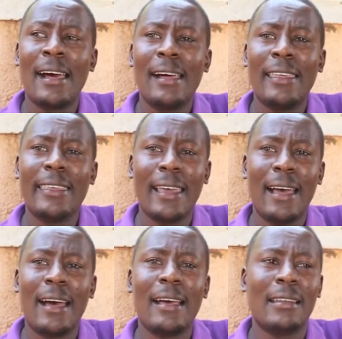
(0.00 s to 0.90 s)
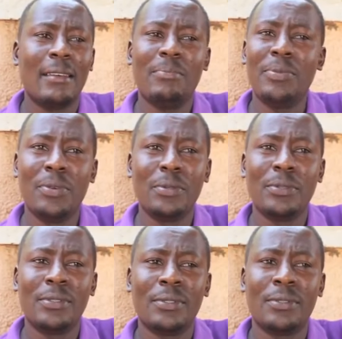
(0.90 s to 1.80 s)
And
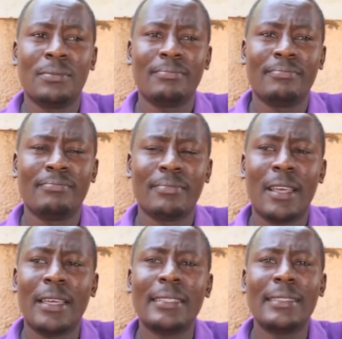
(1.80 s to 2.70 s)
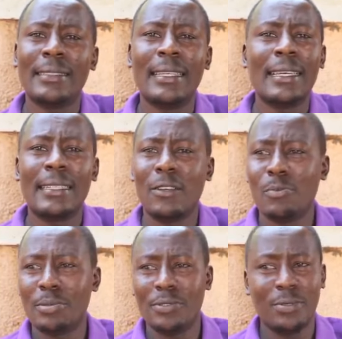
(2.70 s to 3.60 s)
abused. I didn't get an
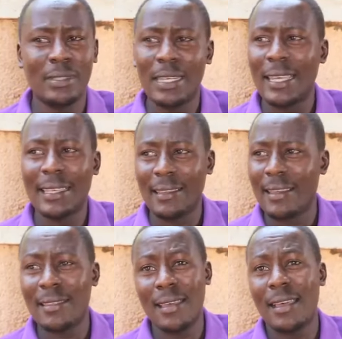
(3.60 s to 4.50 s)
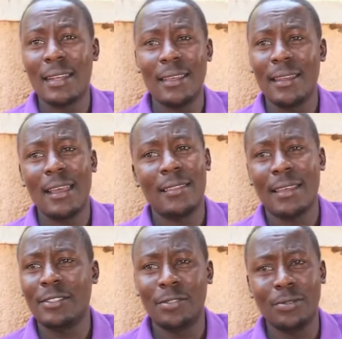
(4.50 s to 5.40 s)
opportunity like any
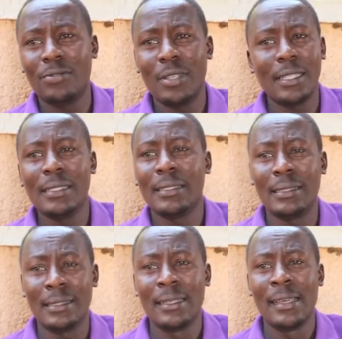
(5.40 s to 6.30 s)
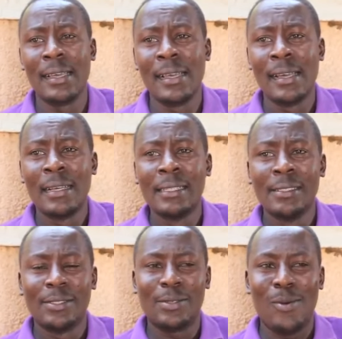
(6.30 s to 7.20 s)
other children.
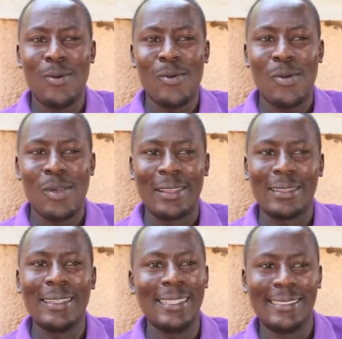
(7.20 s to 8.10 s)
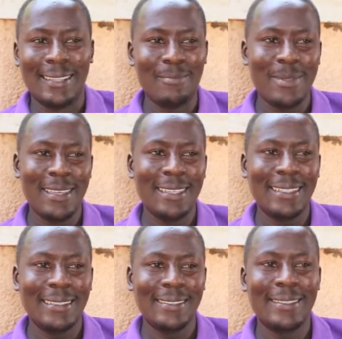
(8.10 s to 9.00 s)
So there is
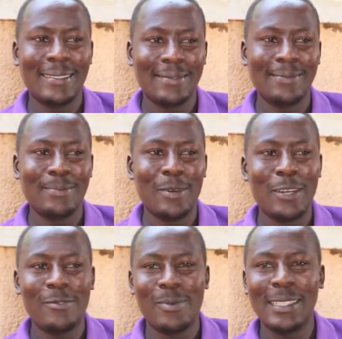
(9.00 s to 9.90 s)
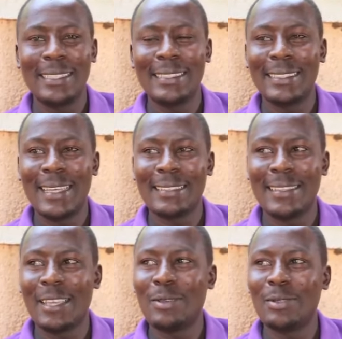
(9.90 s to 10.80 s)
something, one of my sisters,
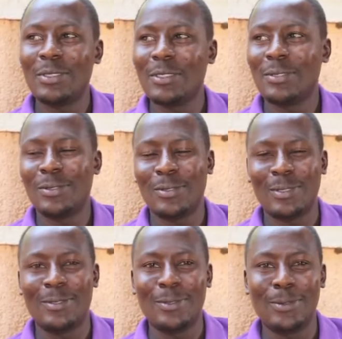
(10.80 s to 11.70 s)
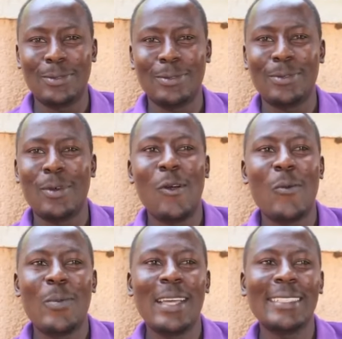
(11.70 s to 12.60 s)
they used to
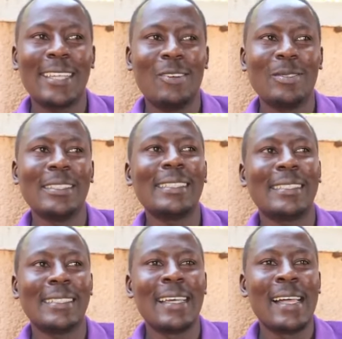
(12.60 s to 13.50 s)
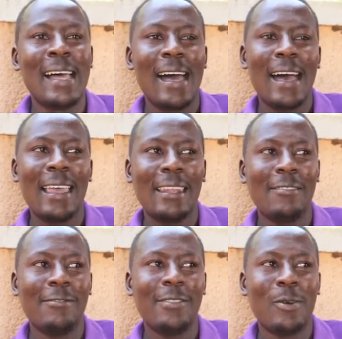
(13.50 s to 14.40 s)
call me a childish. I
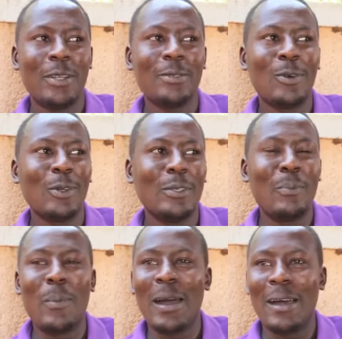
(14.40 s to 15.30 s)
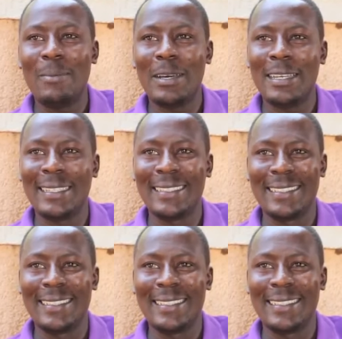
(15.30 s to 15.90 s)
love the word called mama.